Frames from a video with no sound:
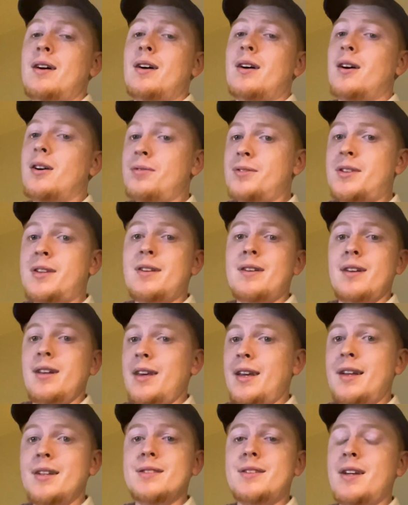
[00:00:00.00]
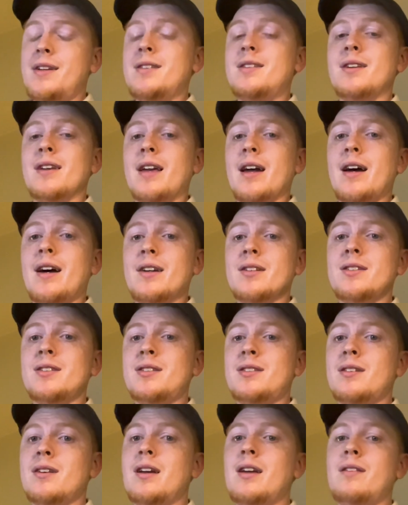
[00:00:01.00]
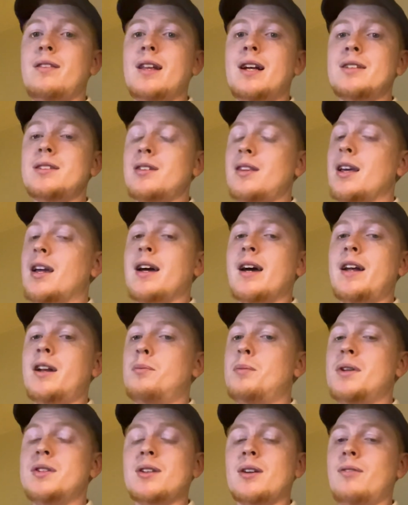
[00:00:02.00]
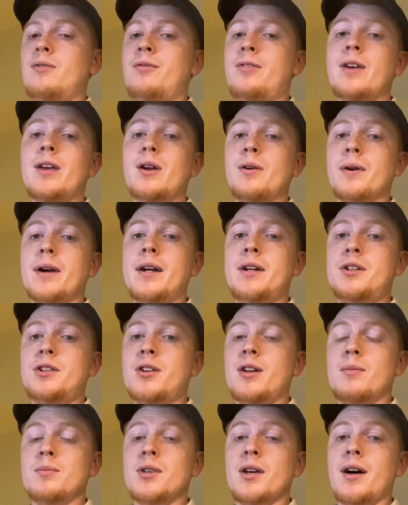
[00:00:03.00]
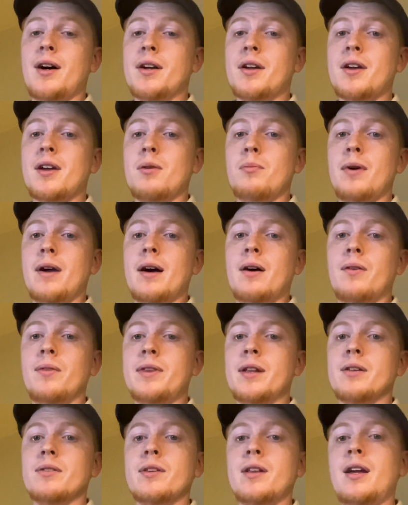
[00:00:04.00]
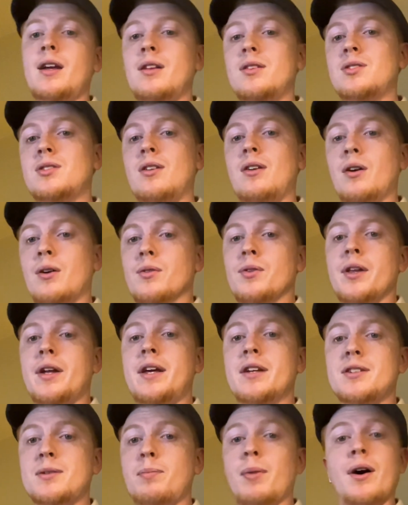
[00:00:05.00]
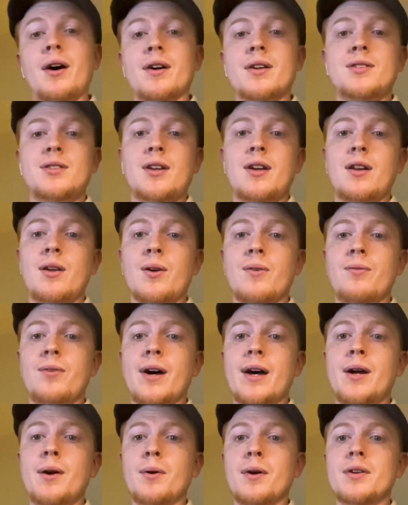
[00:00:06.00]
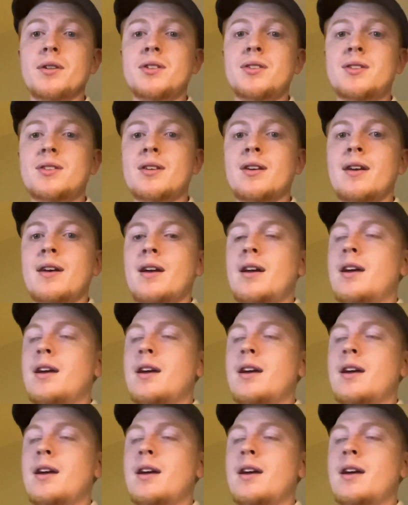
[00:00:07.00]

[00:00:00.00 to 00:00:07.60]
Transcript: often easy to guess, and that's the kind of misconfiguration I'm talking about that leads to your Linux box getting a virus.